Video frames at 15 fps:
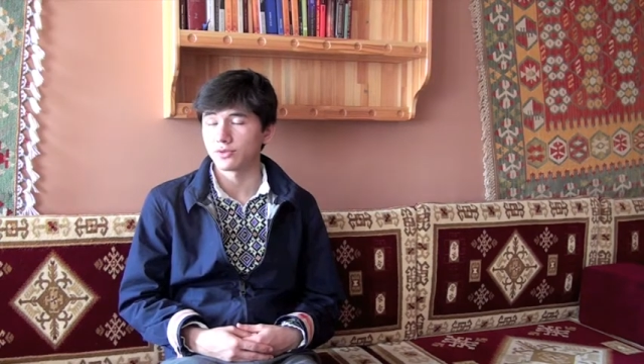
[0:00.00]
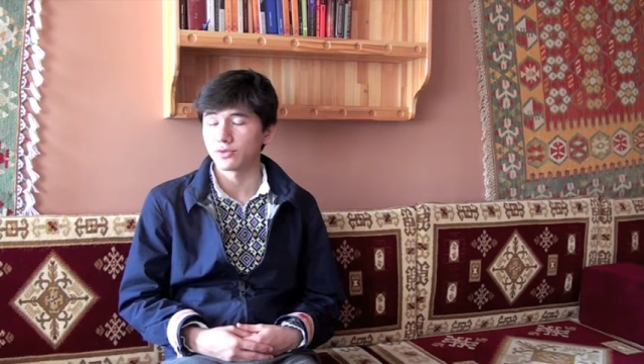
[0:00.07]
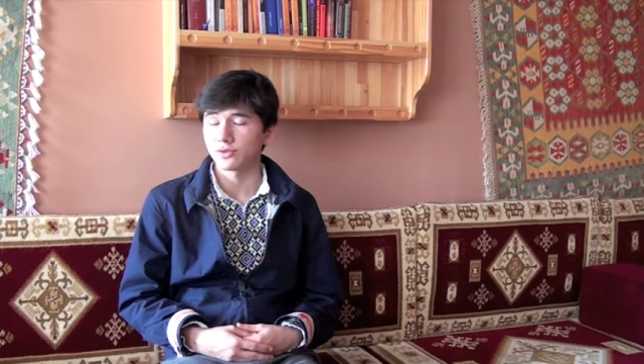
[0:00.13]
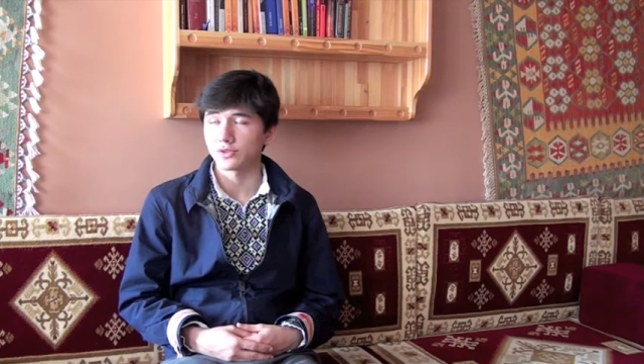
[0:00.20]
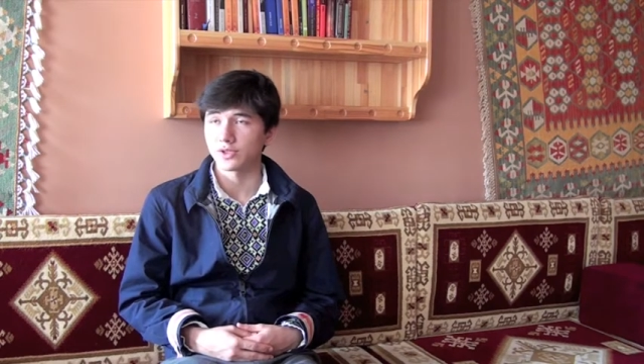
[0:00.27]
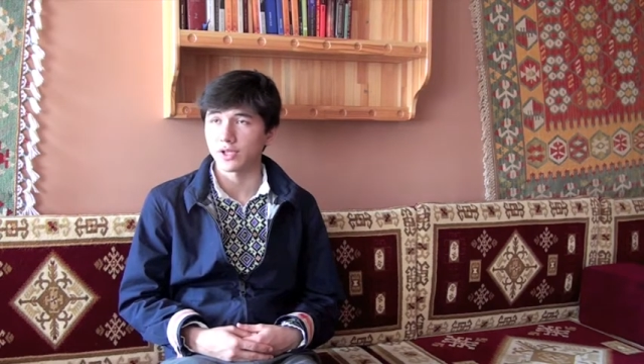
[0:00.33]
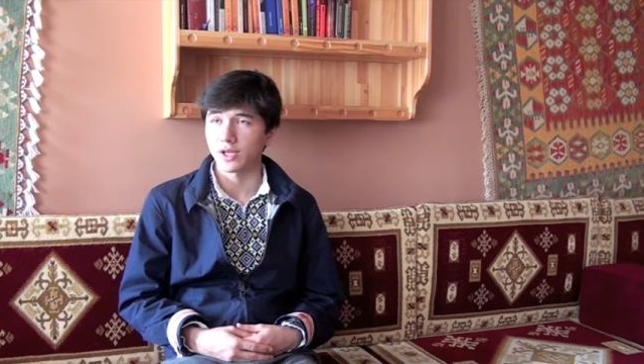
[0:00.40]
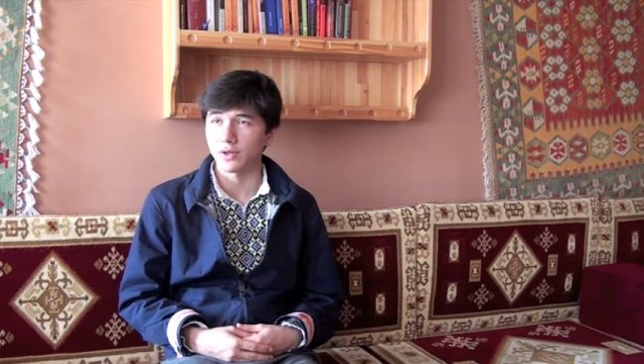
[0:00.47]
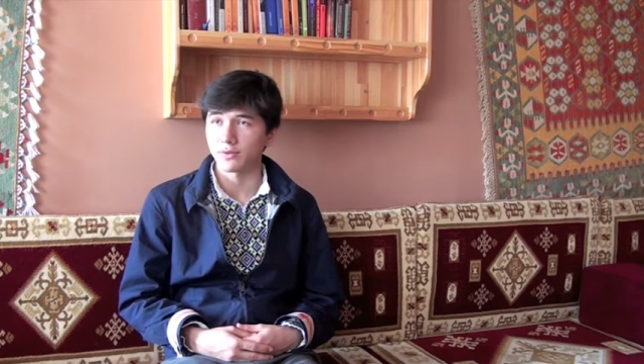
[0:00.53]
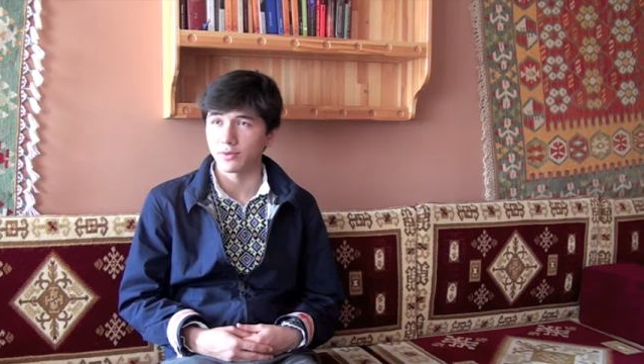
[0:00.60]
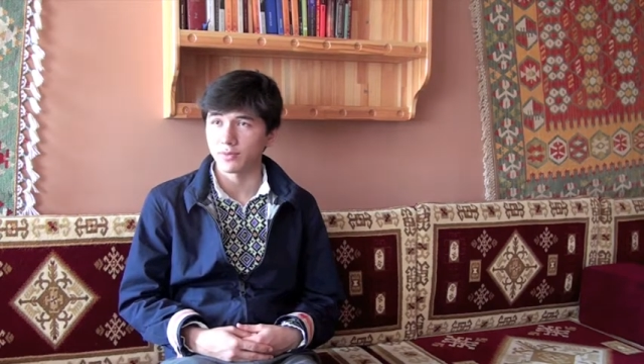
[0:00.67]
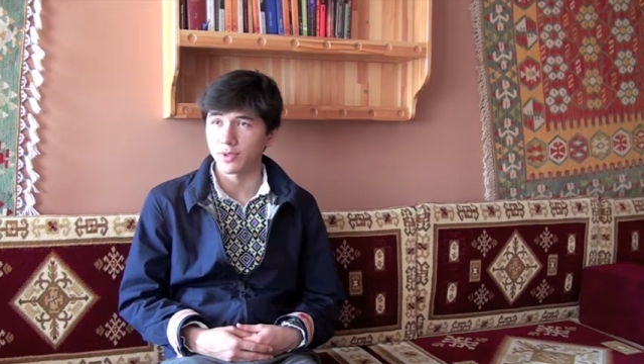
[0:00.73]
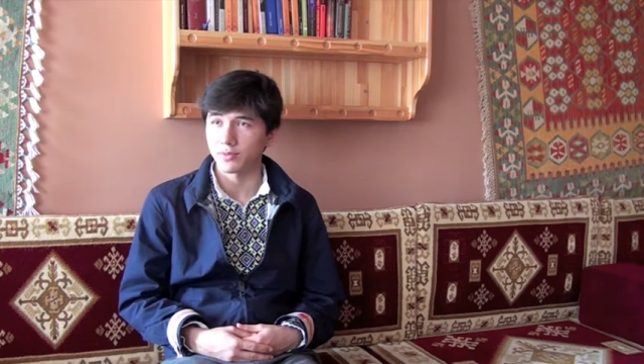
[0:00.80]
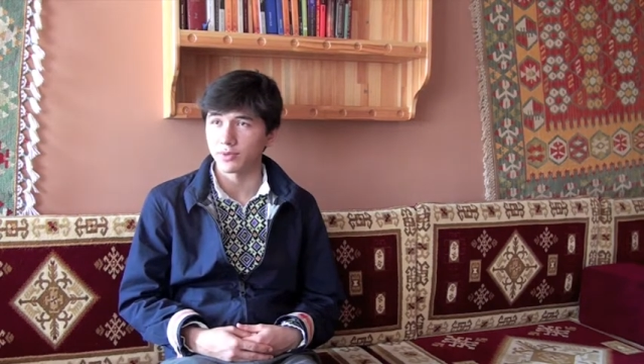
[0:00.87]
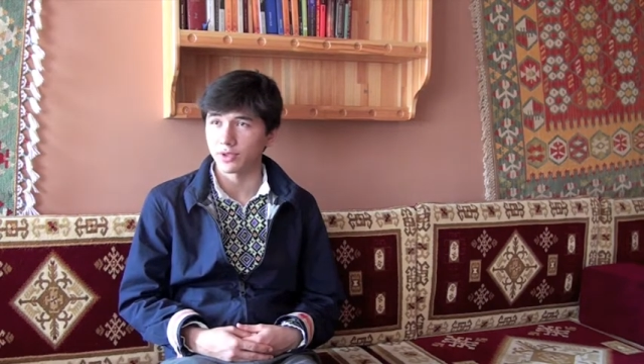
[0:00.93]
to see how the
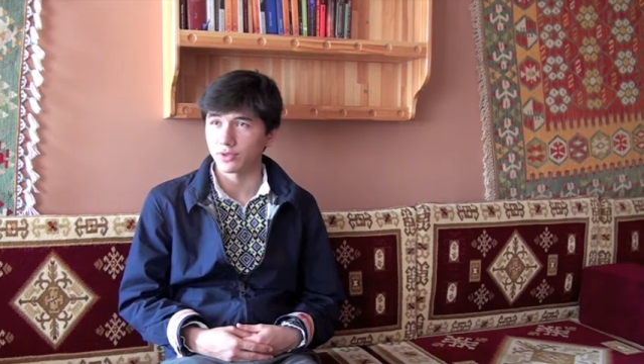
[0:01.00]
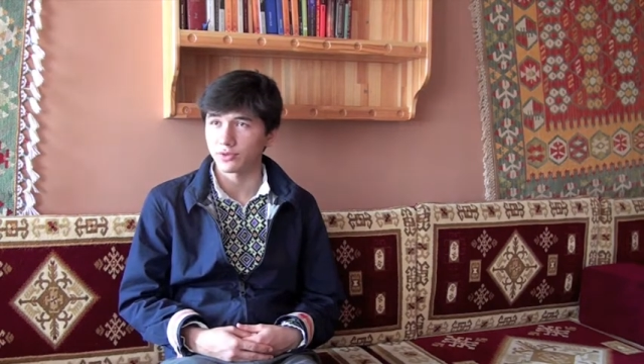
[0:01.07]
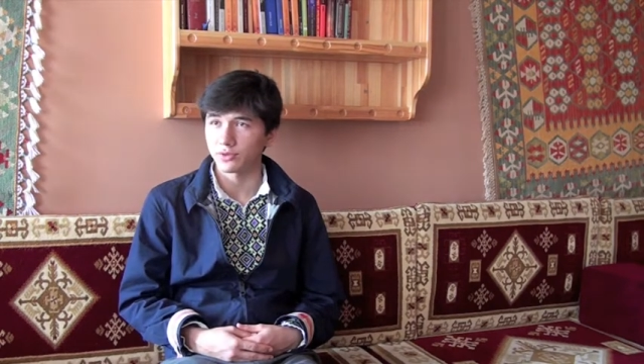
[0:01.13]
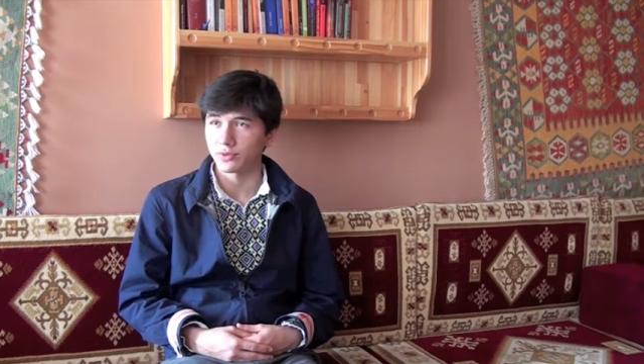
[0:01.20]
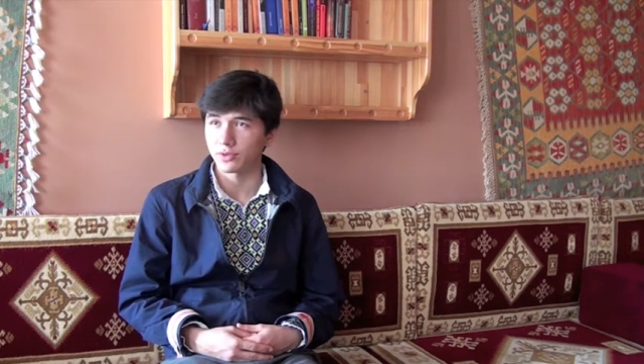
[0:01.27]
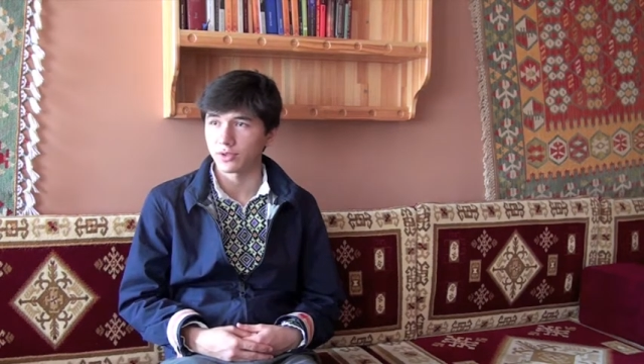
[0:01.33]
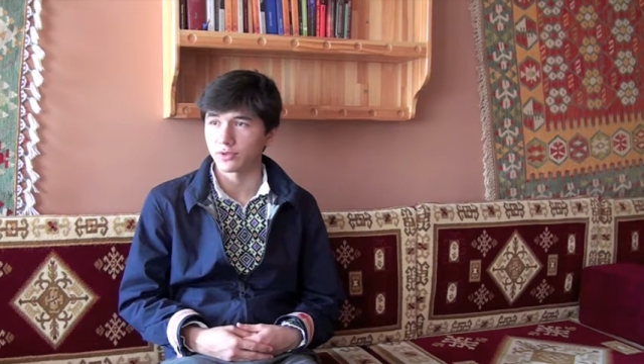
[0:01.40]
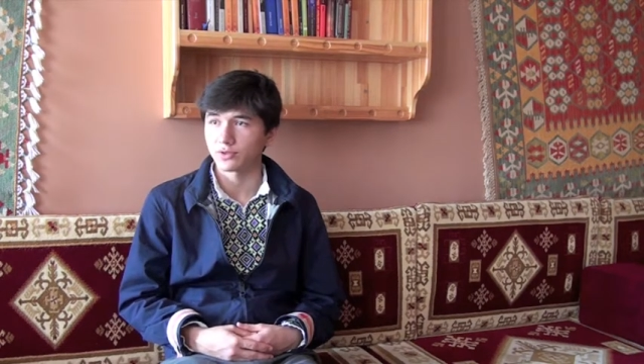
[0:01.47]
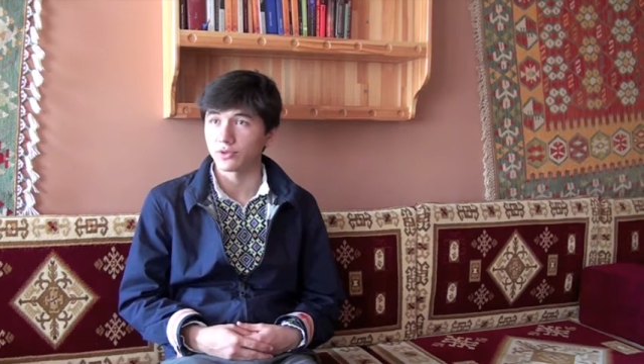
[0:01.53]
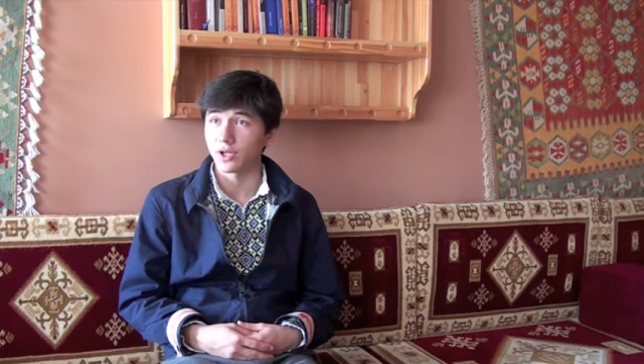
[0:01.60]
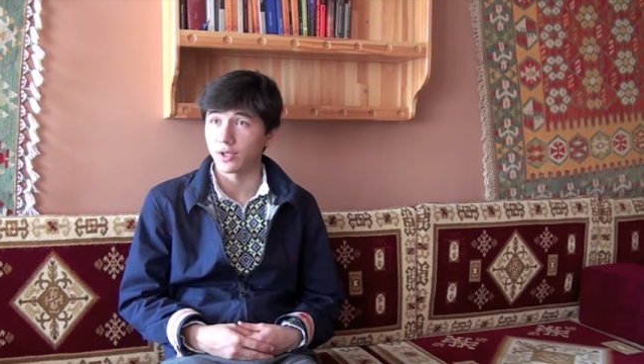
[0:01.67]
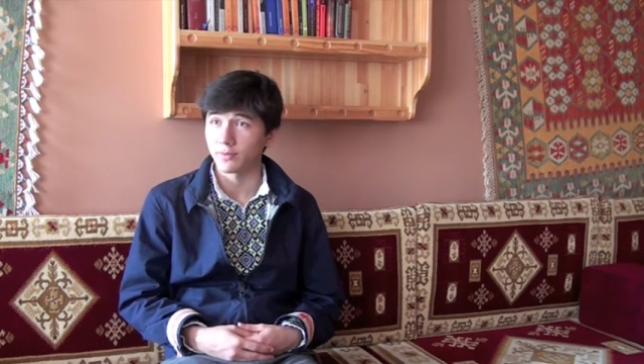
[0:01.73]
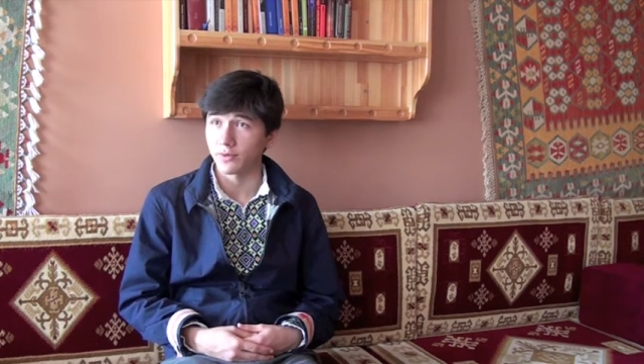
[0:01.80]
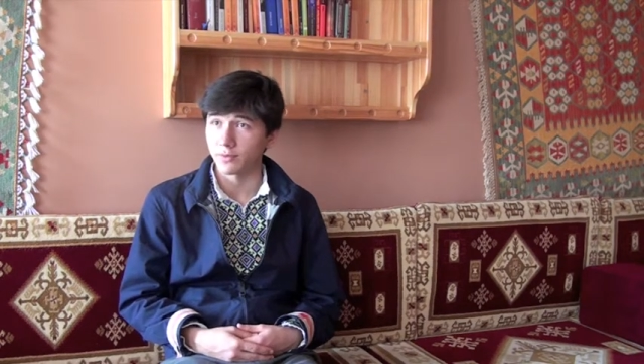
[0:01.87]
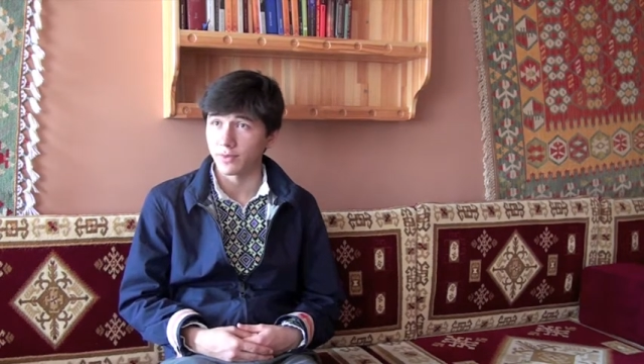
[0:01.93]
people are doing and to
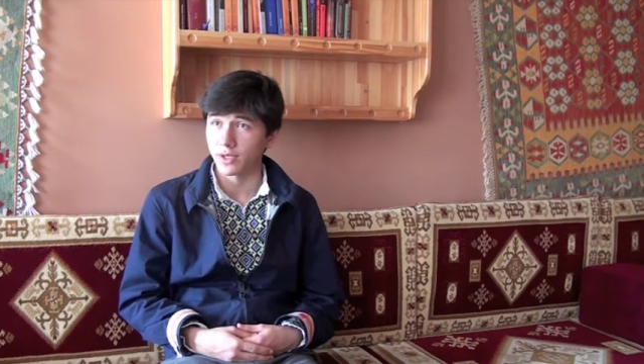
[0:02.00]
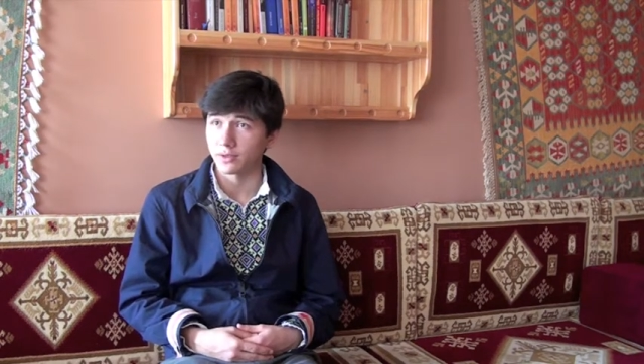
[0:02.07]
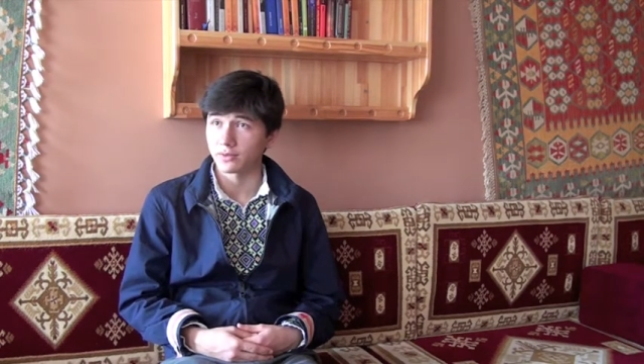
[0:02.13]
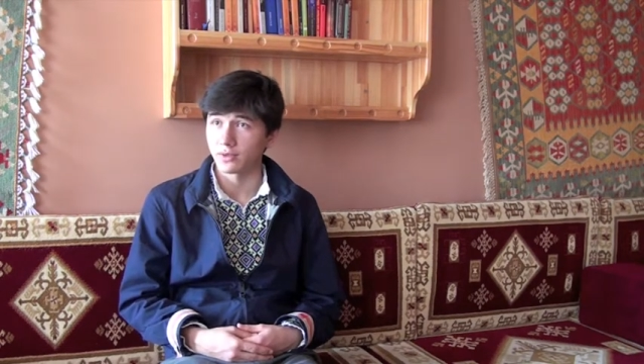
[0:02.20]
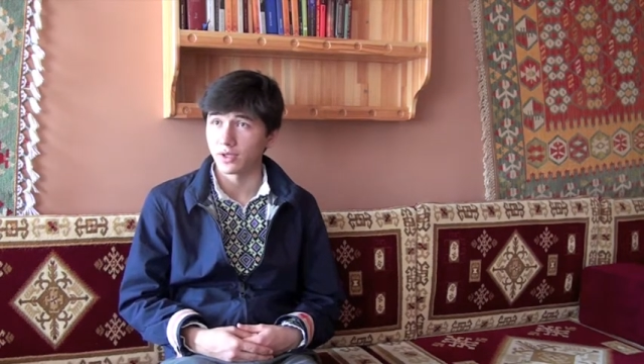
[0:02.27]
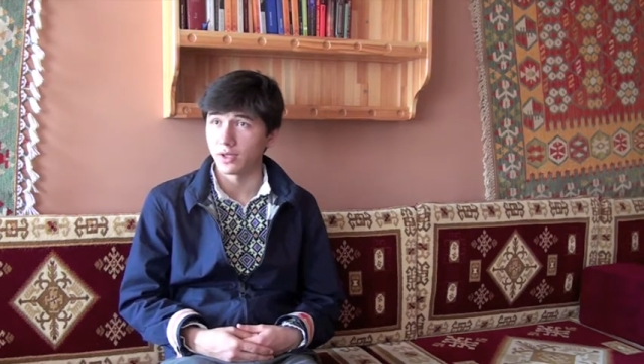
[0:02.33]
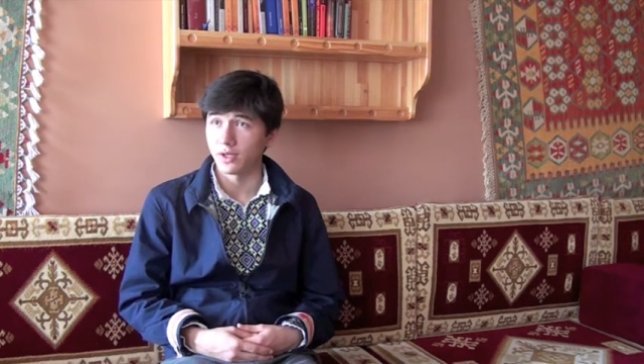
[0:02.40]
help them out